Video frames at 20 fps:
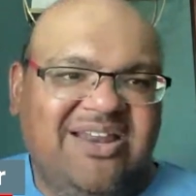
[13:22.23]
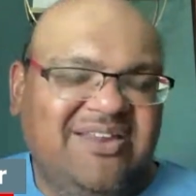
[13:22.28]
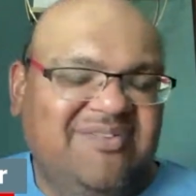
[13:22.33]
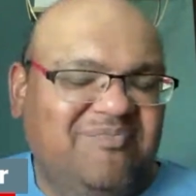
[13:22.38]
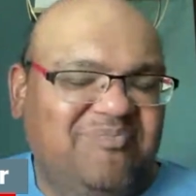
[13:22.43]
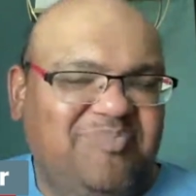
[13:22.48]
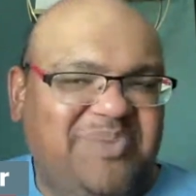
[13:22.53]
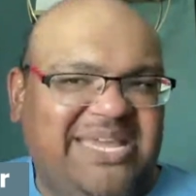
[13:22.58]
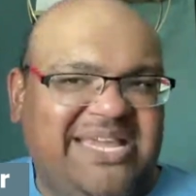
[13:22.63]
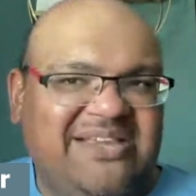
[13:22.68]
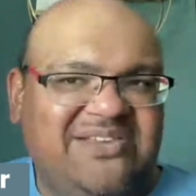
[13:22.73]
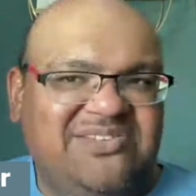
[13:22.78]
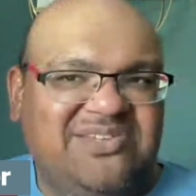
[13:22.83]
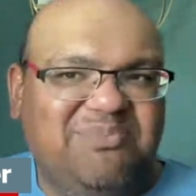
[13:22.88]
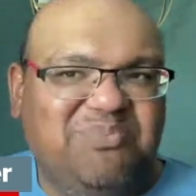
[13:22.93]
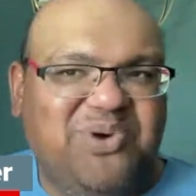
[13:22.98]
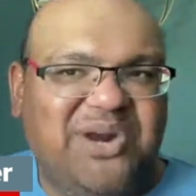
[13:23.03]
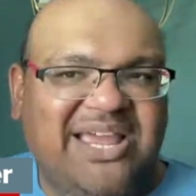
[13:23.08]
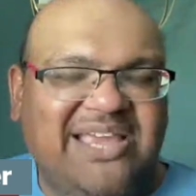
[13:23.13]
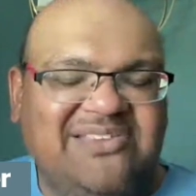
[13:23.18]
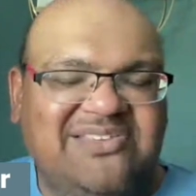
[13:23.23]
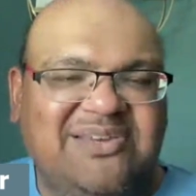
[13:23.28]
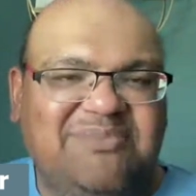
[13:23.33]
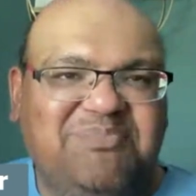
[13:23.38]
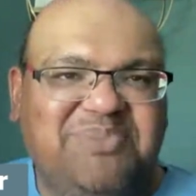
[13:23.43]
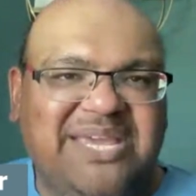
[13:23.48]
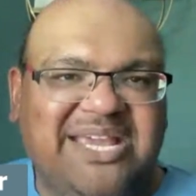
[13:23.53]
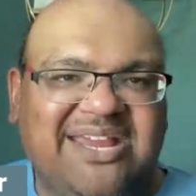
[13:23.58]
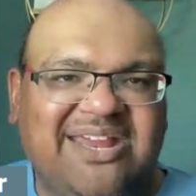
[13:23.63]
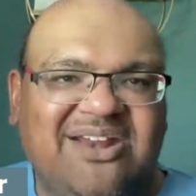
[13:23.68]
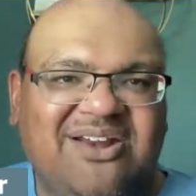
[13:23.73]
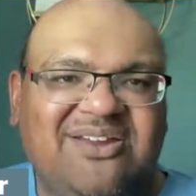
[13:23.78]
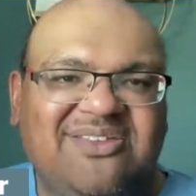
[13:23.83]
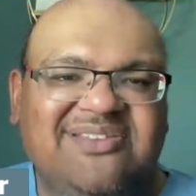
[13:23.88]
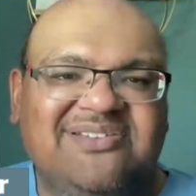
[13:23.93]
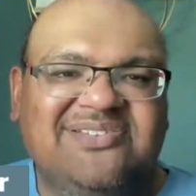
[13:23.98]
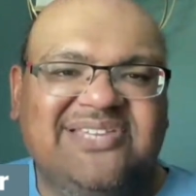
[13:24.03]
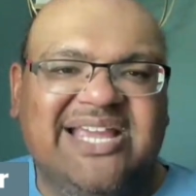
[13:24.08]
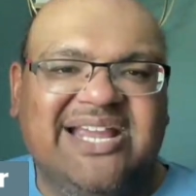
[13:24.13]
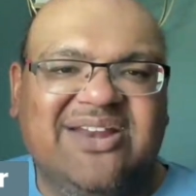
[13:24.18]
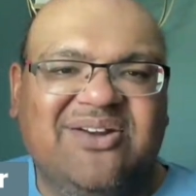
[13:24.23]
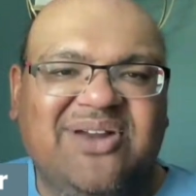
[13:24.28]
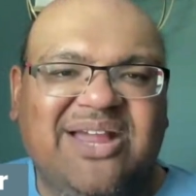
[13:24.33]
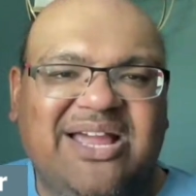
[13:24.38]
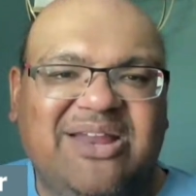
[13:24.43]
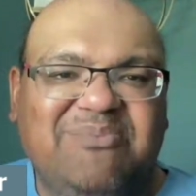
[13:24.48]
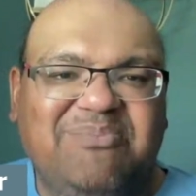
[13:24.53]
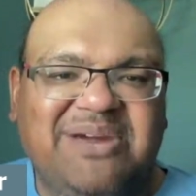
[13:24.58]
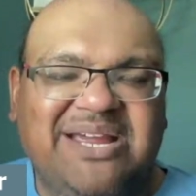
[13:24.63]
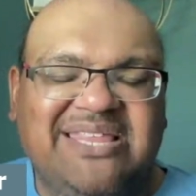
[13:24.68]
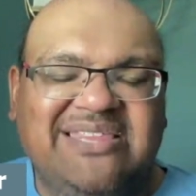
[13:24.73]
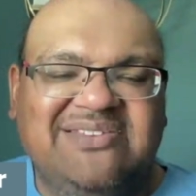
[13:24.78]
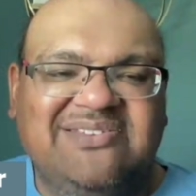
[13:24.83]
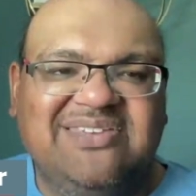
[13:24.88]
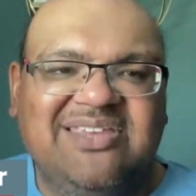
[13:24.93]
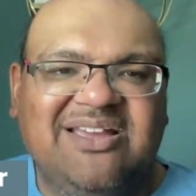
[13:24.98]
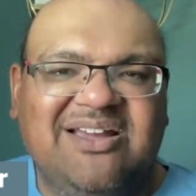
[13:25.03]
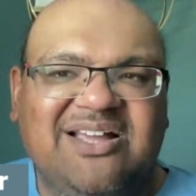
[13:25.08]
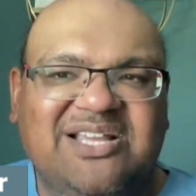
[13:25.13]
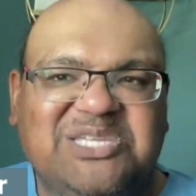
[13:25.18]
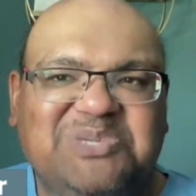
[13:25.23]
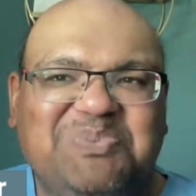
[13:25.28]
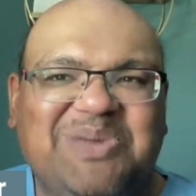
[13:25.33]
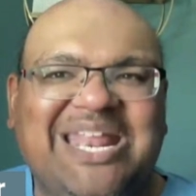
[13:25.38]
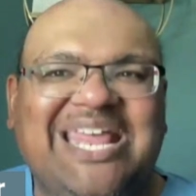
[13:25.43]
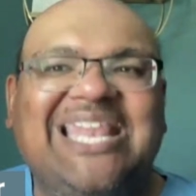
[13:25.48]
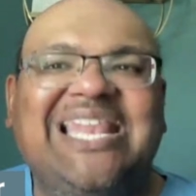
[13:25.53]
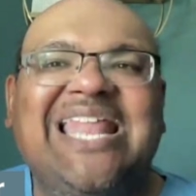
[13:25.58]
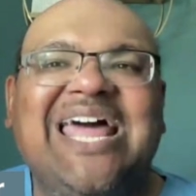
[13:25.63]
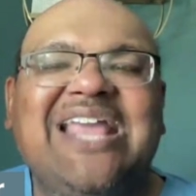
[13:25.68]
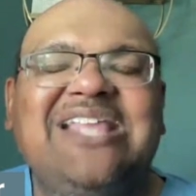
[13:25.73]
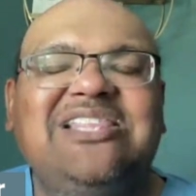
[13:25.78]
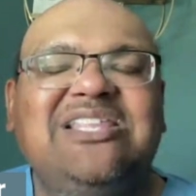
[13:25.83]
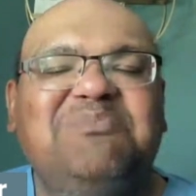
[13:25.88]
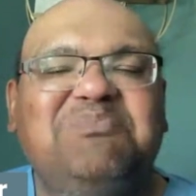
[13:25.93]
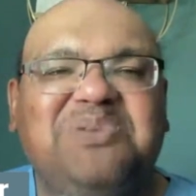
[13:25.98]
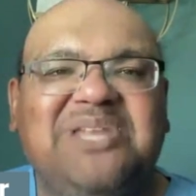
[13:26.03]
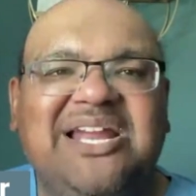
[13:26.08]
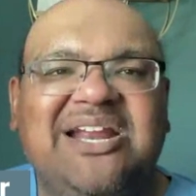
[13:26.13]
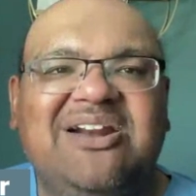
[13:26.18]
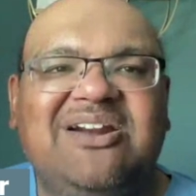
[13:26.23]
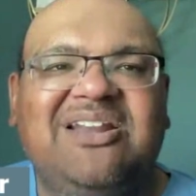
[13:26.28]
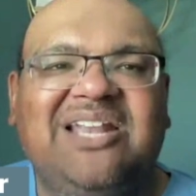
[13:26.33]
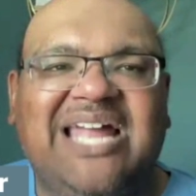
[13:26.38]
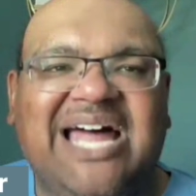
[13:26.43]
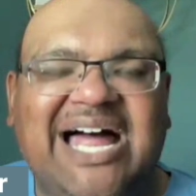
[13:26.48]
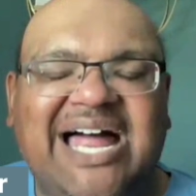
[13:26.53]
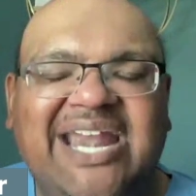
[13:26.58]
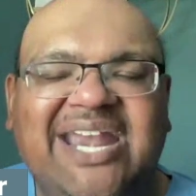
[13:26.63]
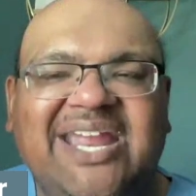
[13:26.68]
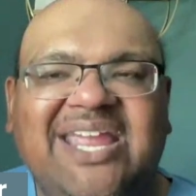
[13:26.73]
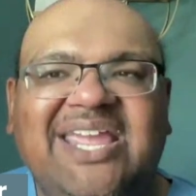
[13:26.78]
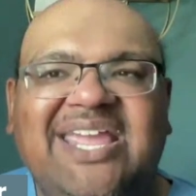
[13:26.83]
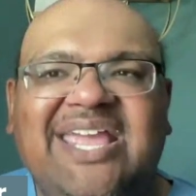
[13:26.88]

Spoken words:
A big surprising pick here in the second round by the Seahawks, but I like the player a lot.